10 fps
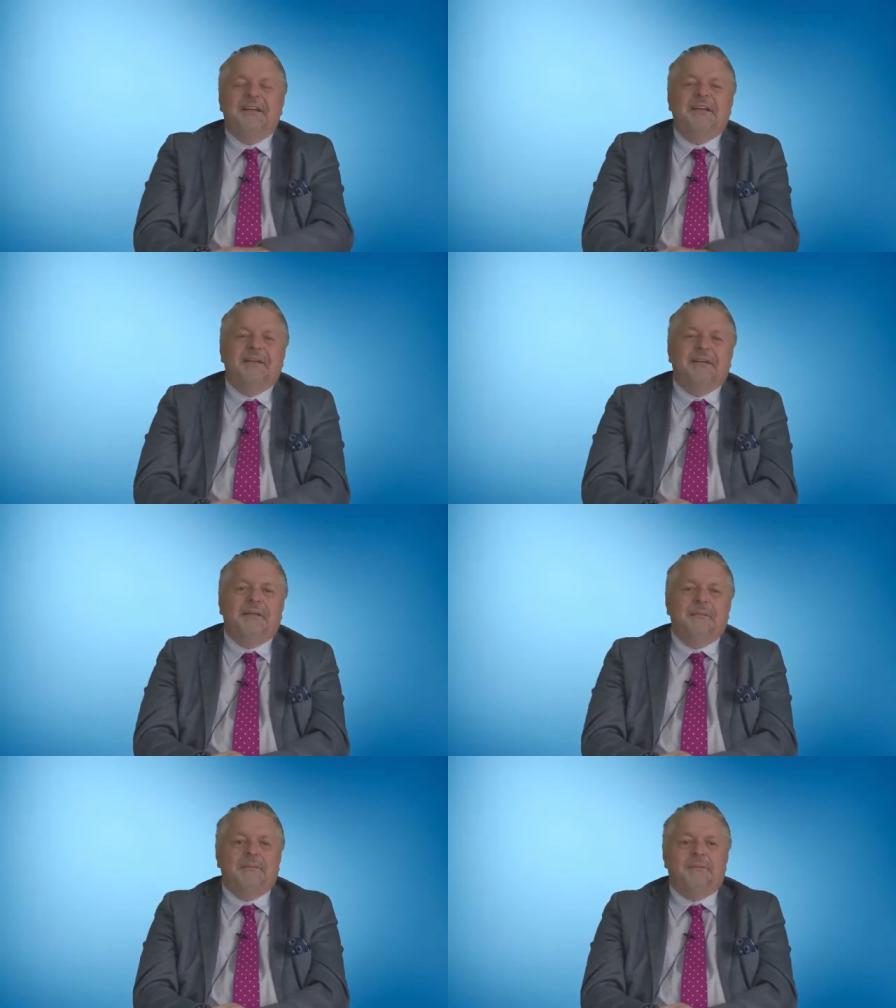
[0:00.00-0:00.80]

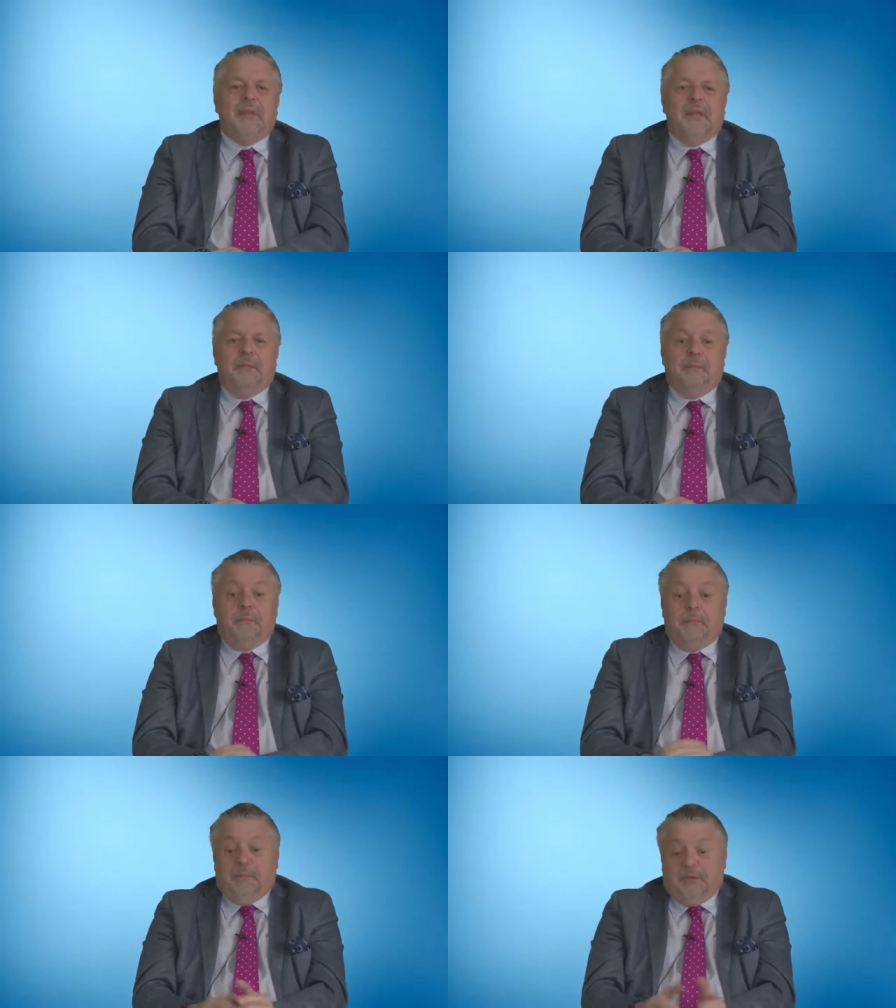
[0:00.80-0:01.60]
Um,
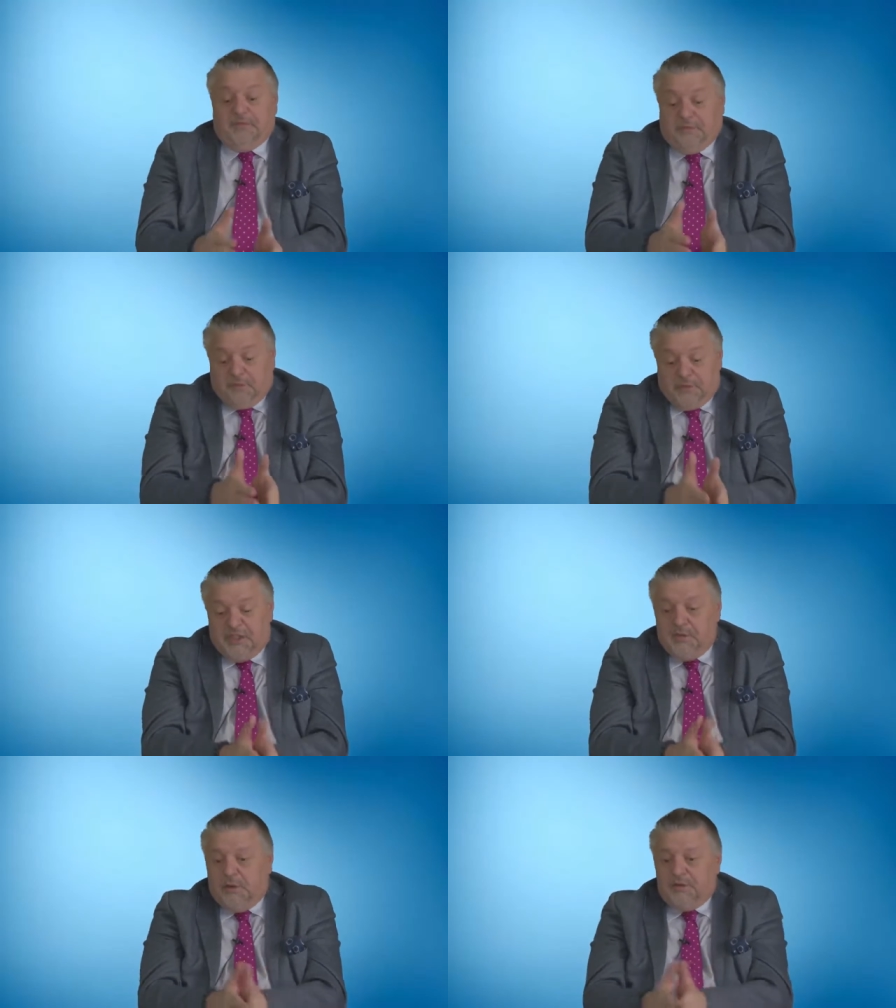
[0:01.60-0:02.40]
but from
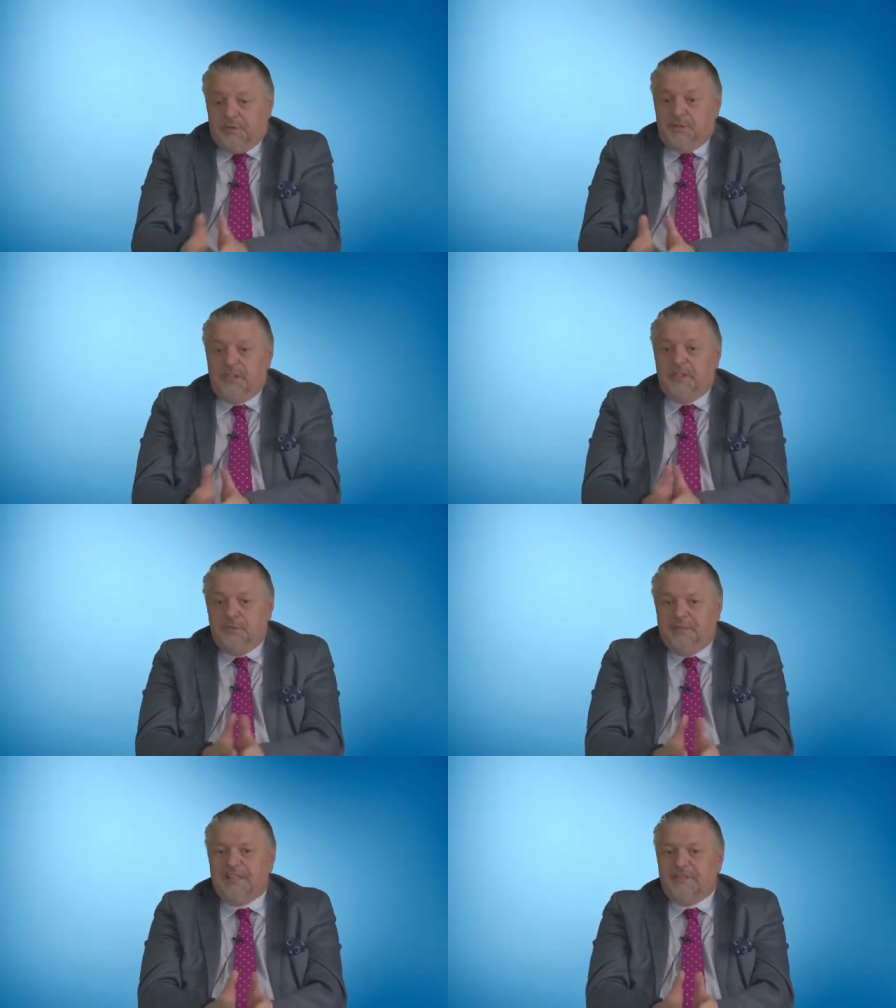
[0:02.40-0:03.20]
G1 to
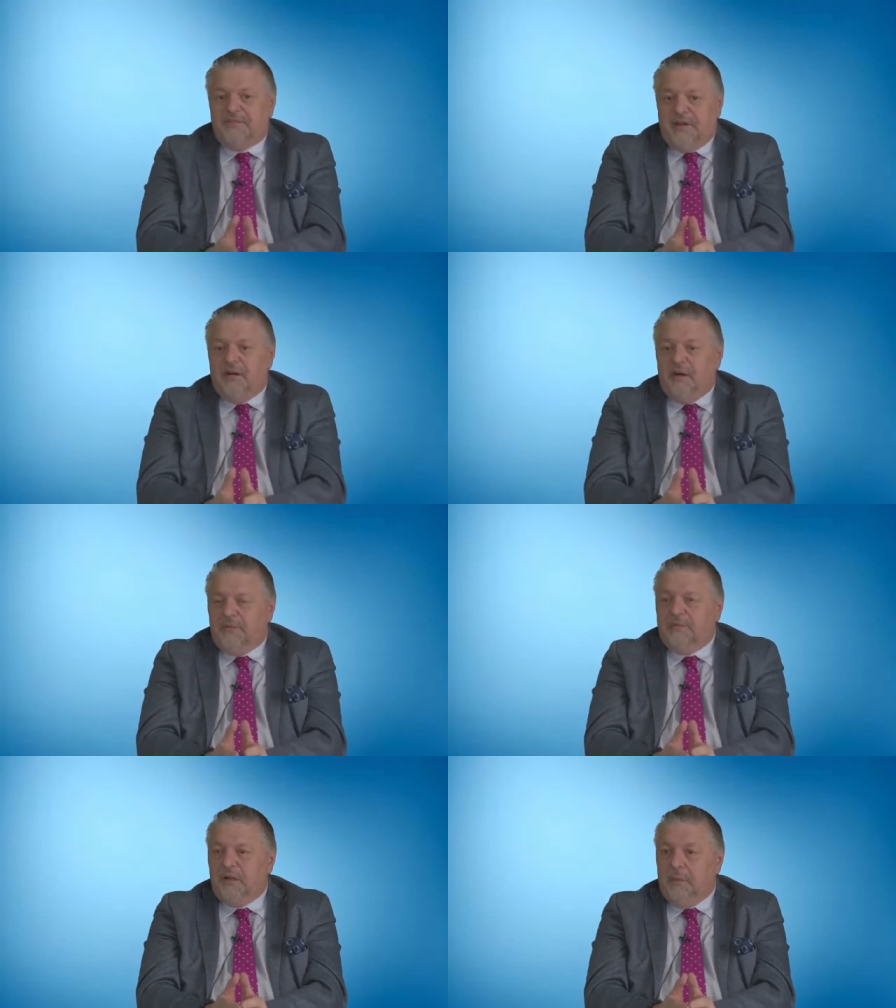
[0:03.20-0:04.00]
G2, that's very
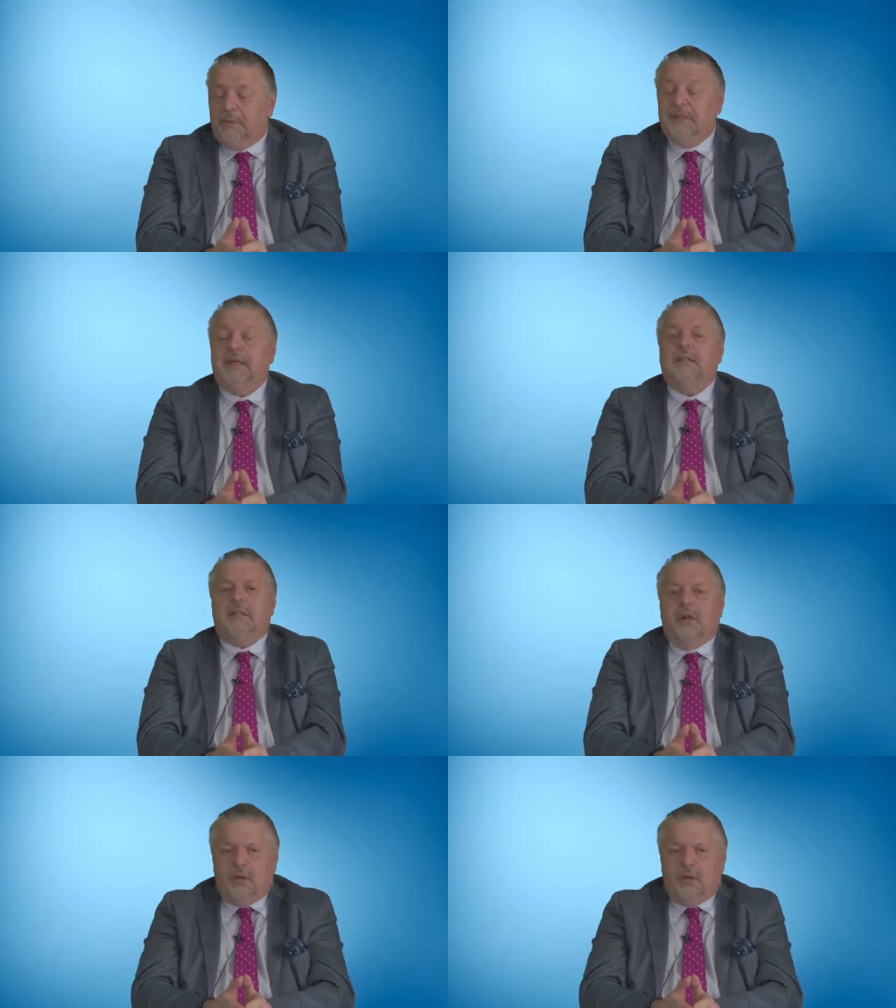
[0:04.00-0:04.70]
often complicated.